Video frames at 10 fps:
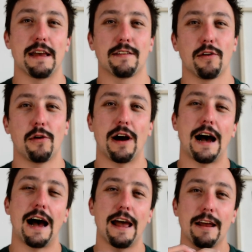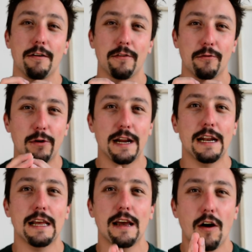So I
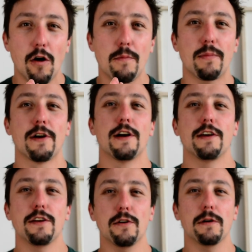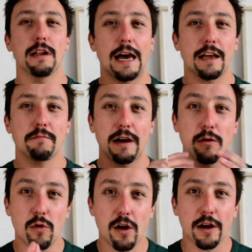really hope you like my
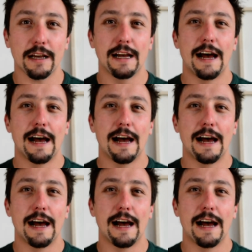work,